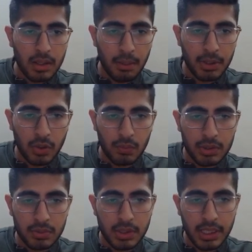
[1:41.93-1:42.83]
Coming
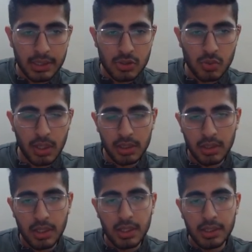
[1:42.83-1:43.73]
over to the next one.
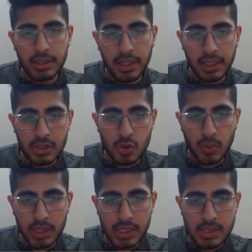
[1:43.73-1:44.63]
The next
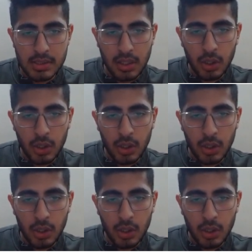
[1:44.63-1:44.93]
one is